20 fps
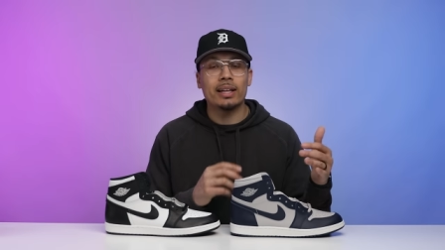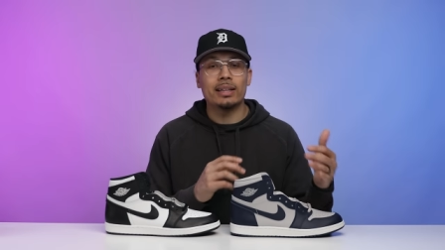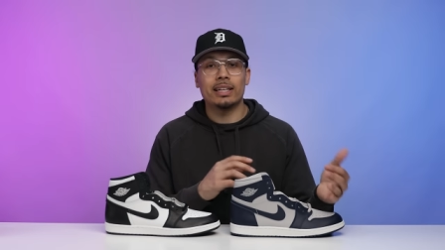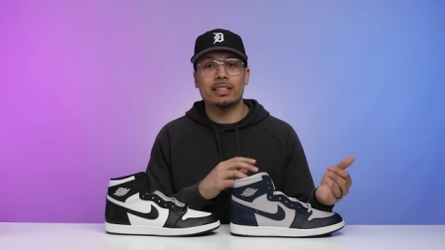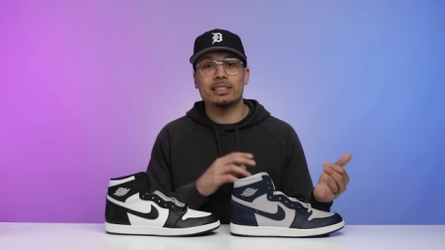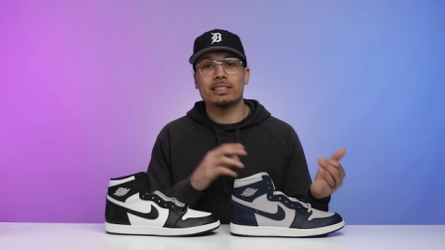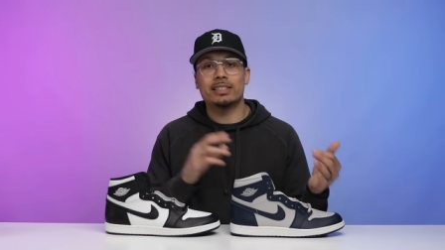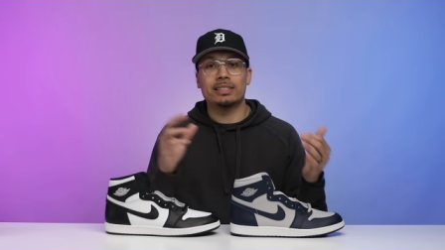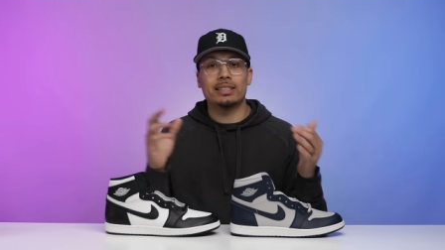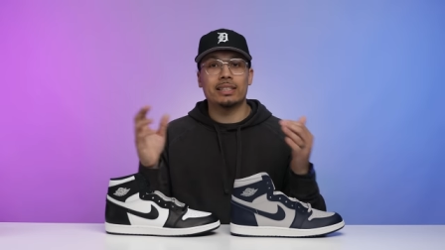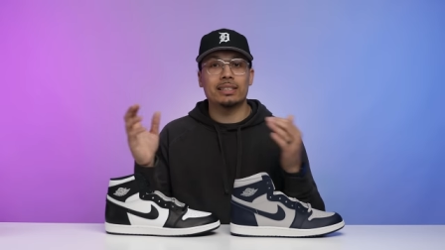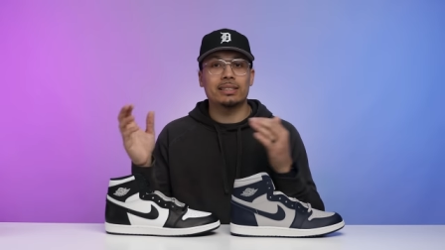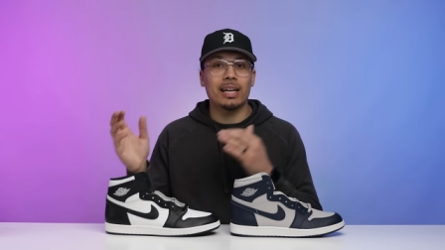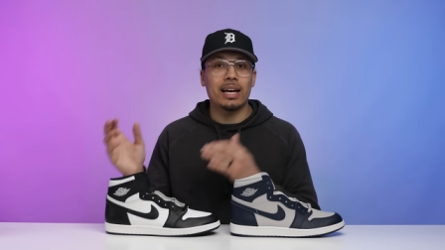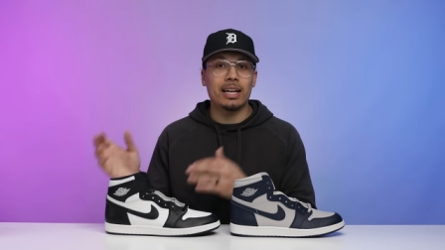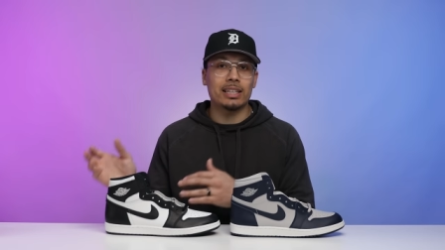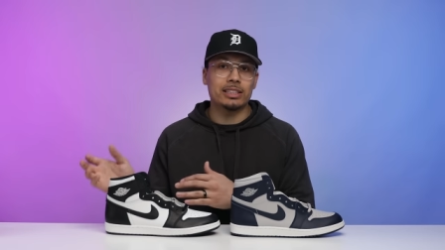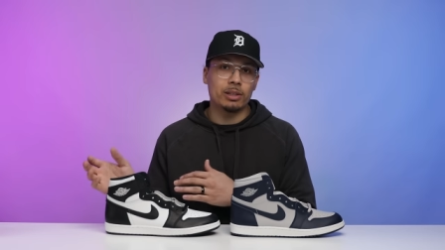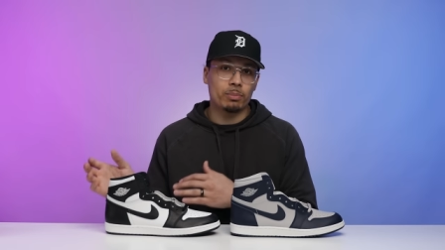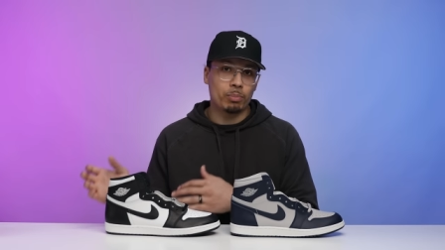They just
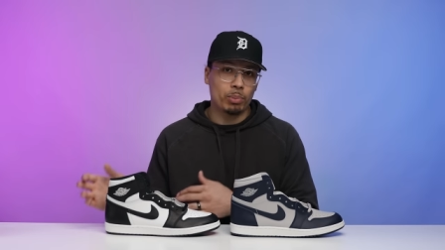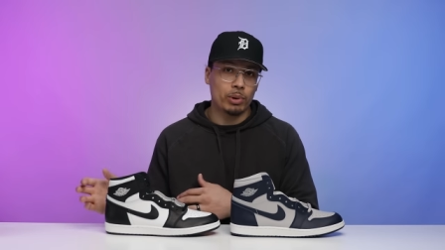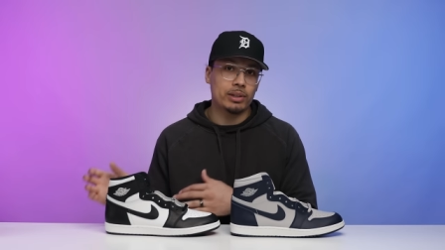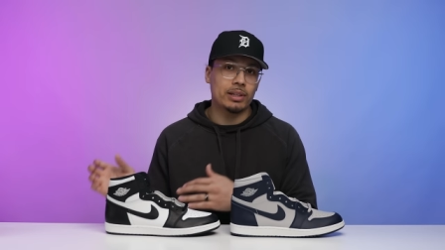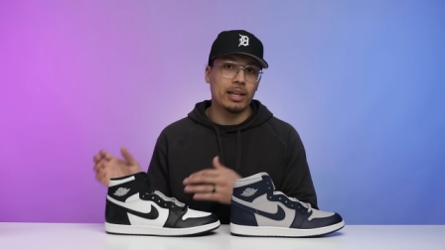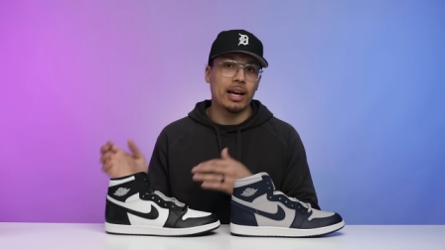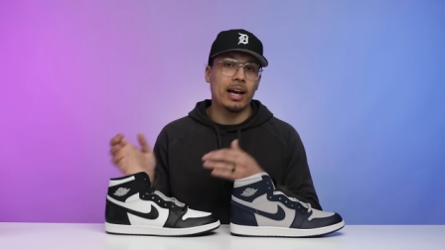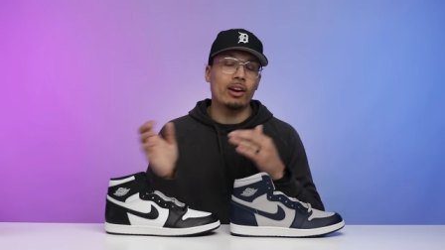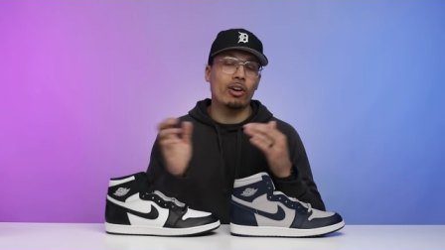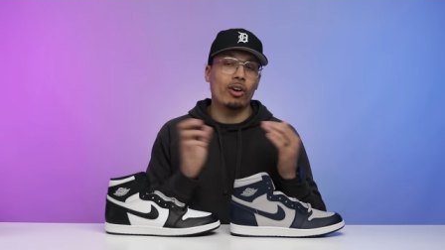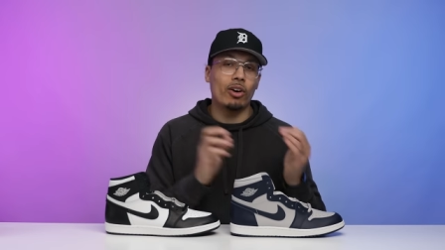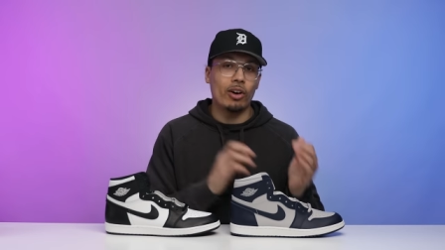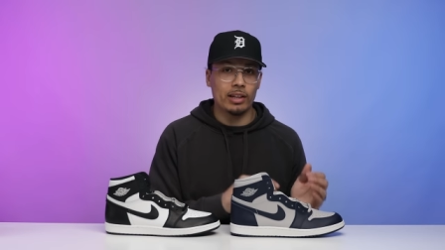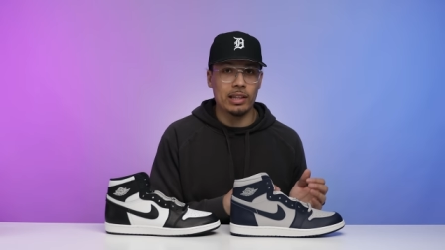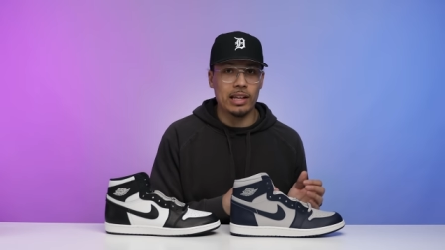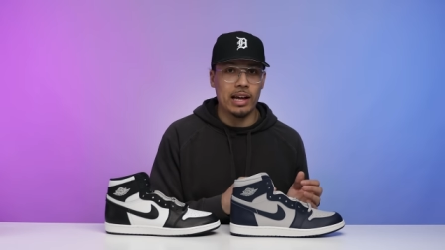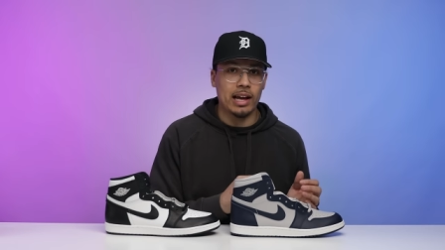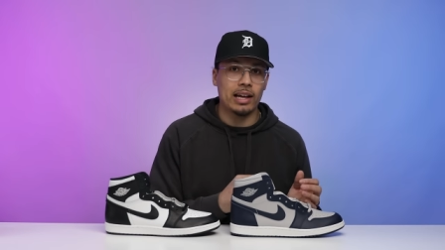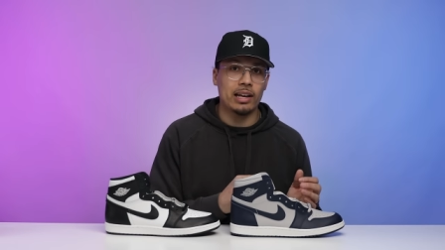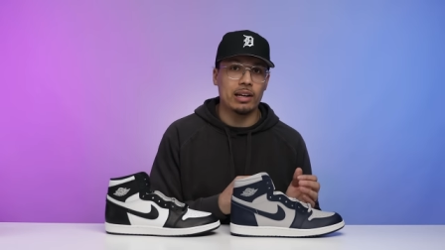decided to put that
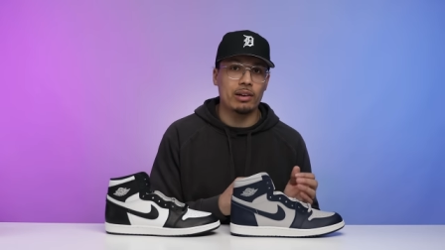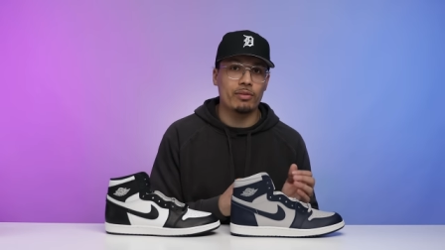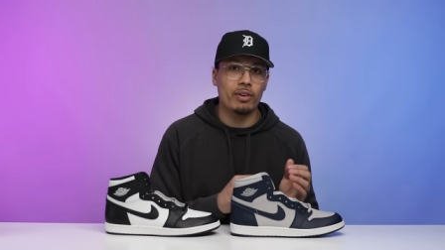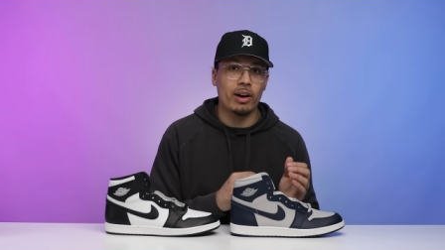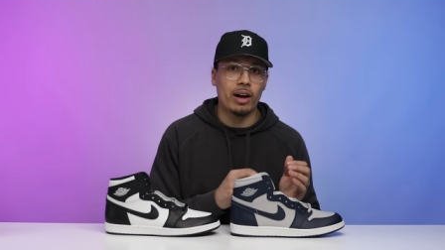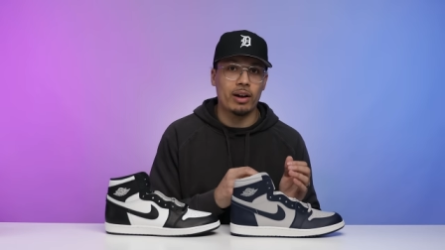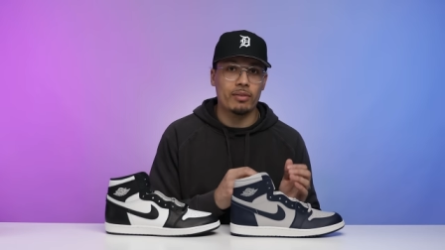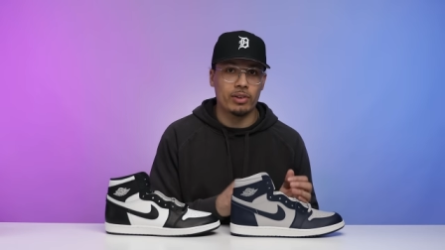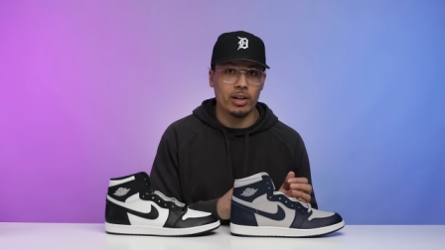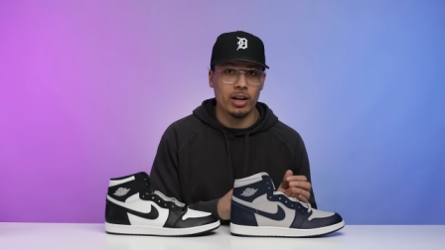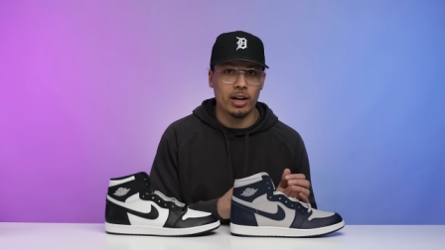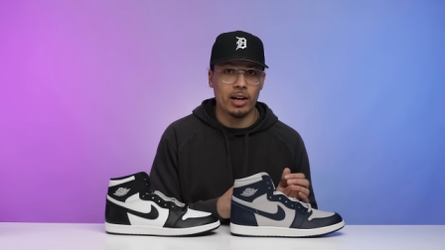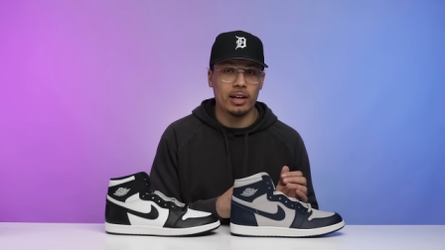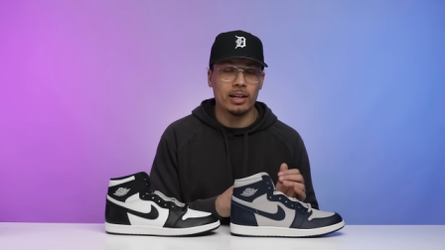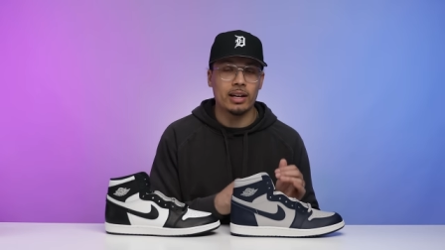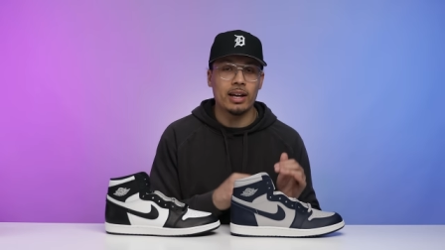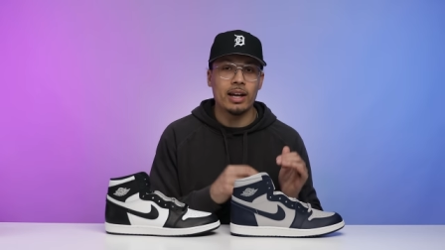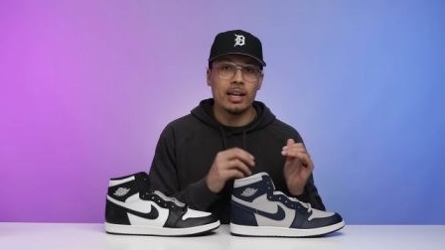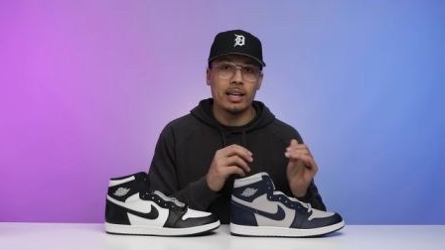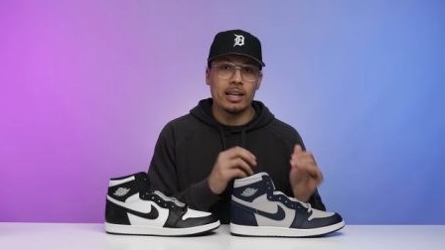on the 85
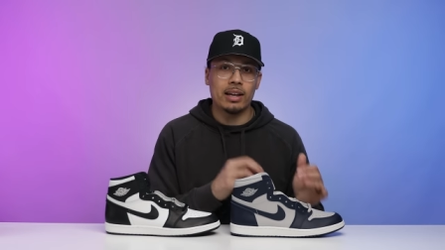cut,